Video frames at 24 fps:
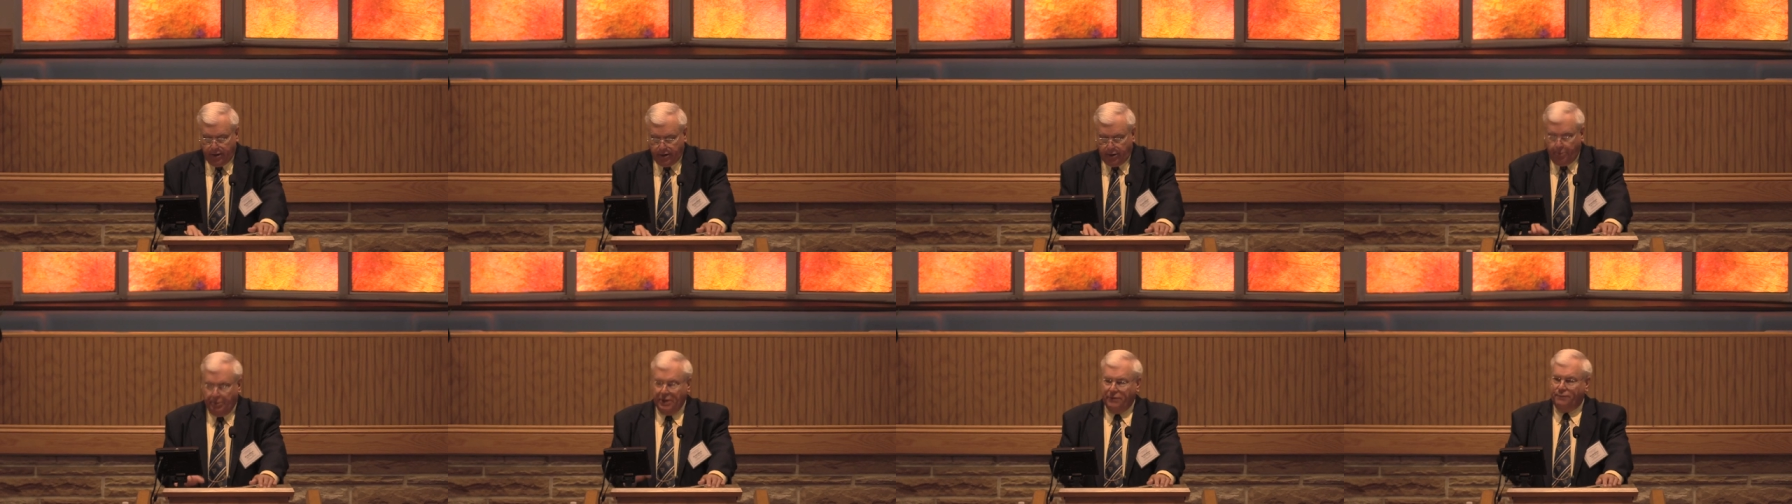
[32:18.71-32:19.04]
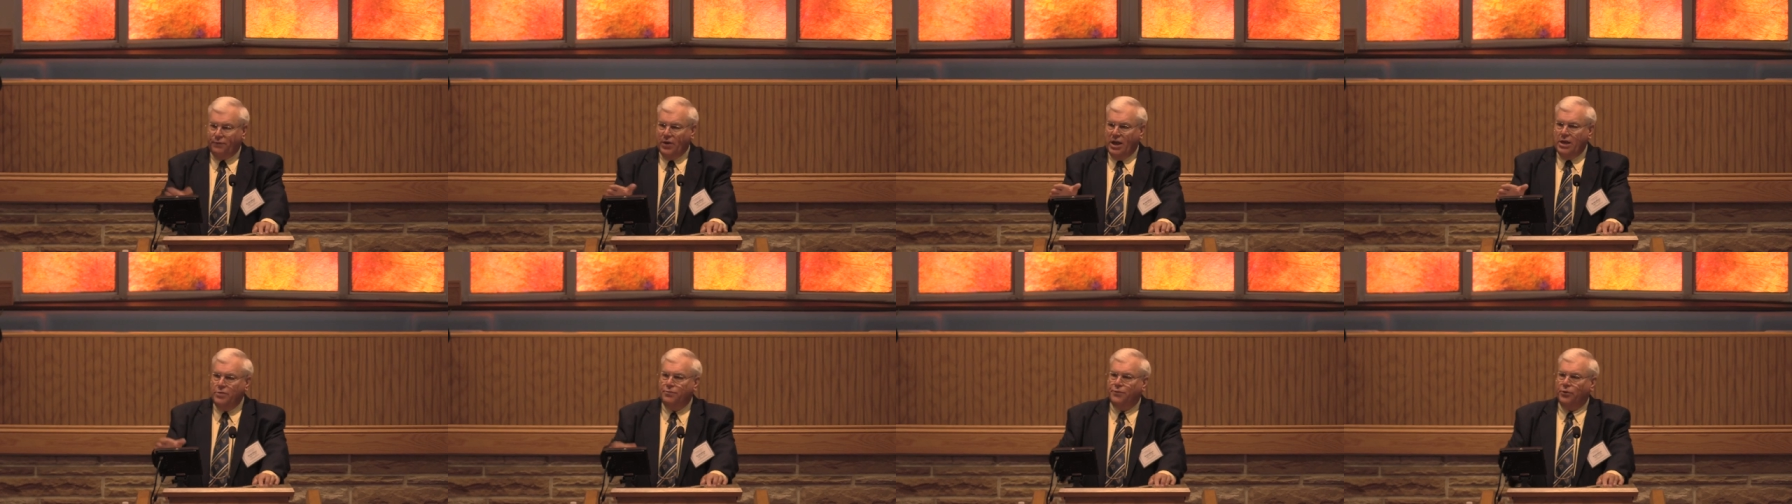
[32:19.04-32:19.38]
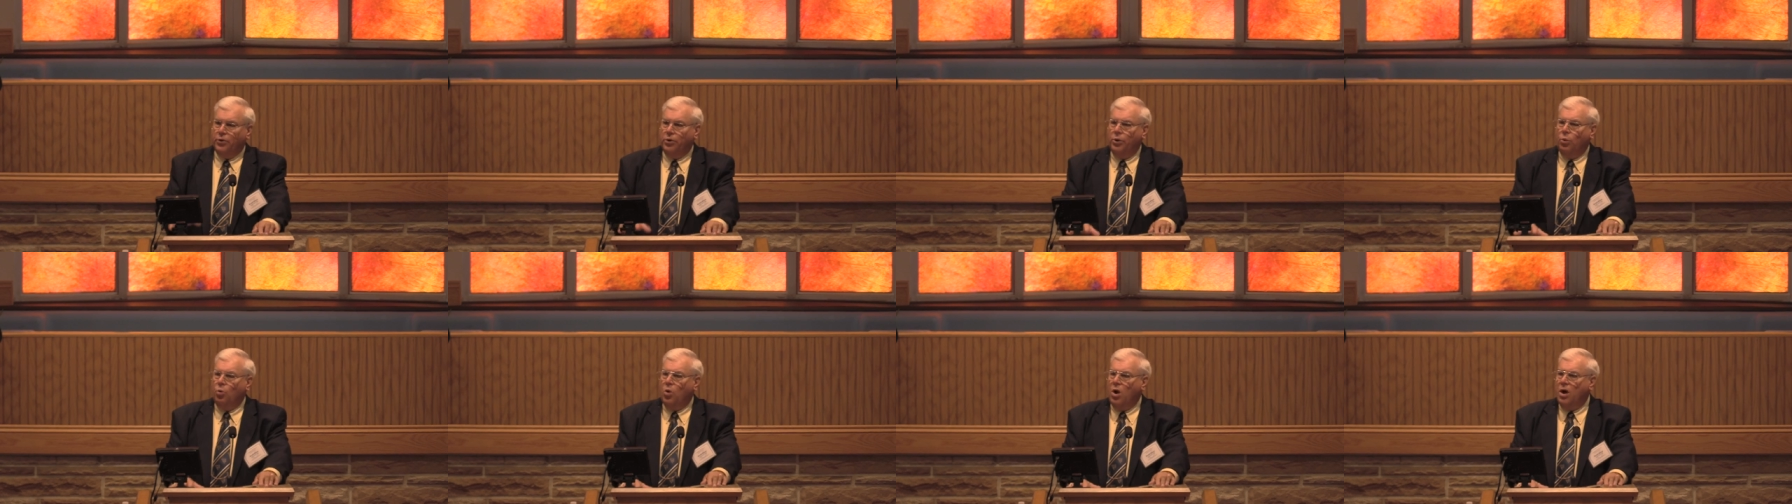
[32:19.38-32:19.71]
to be
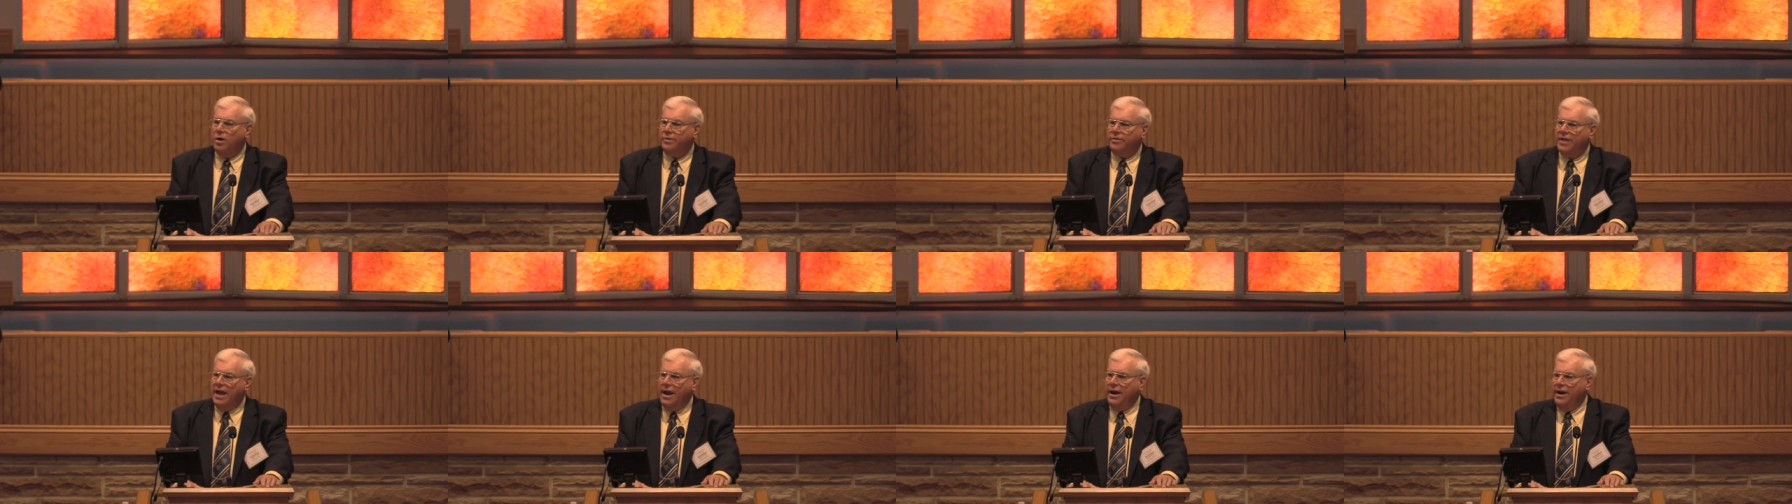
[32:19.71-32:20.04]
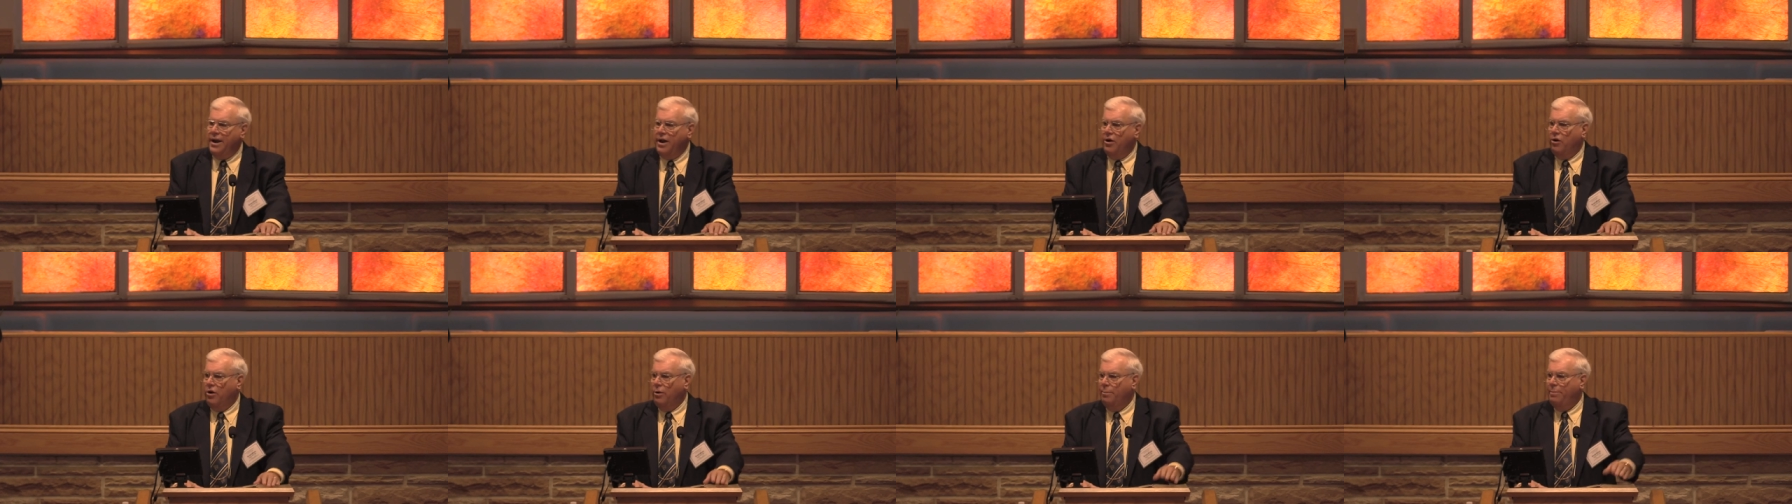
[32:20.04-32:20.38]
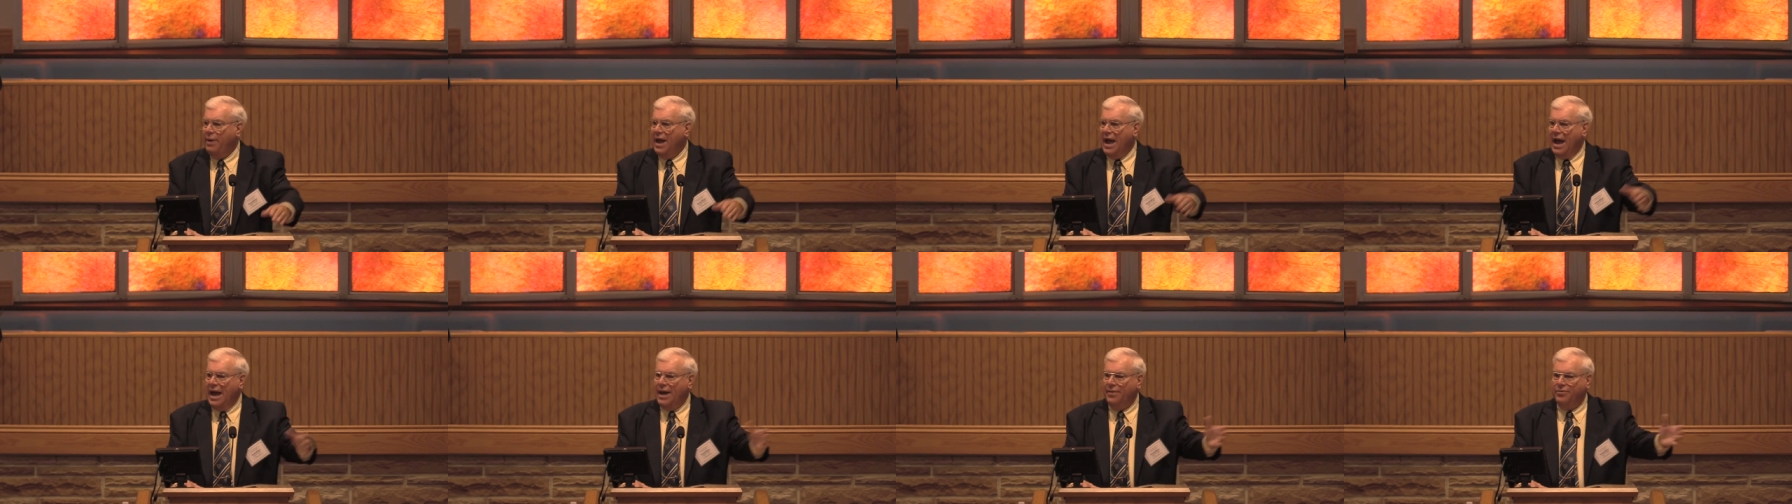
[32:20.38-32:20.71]
faithful, to walk that narrow
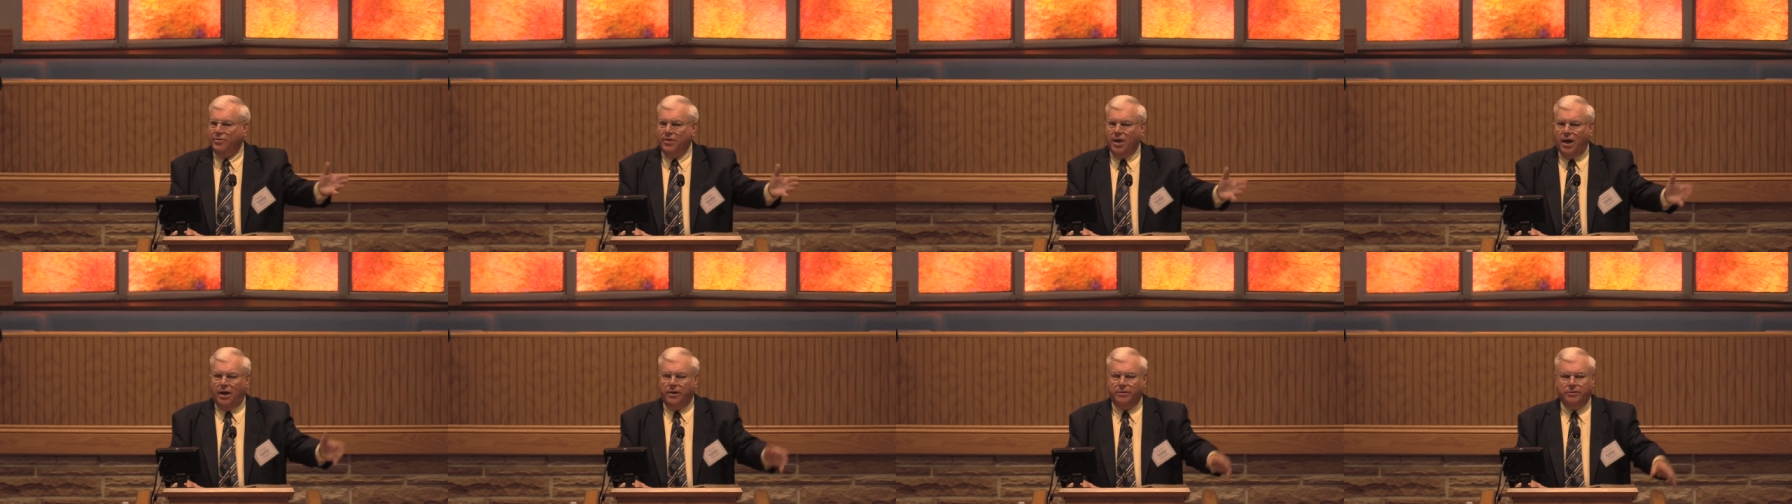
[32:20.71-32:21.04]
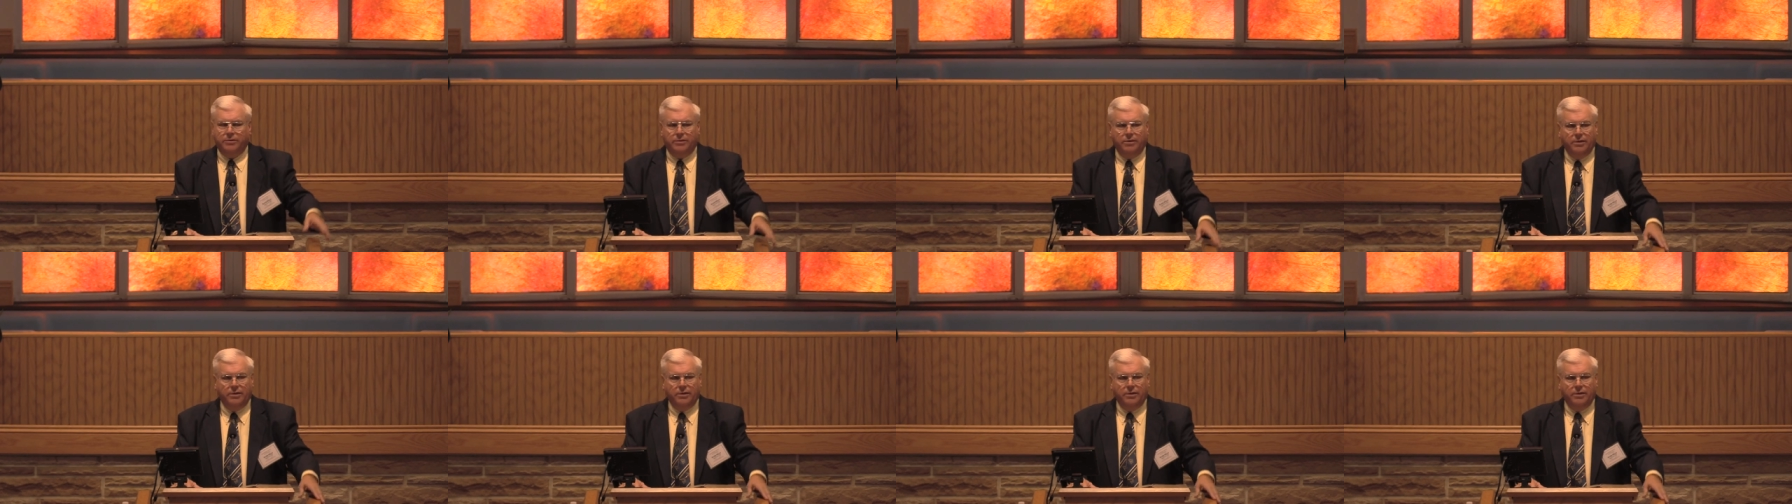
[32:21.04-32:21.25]
path, not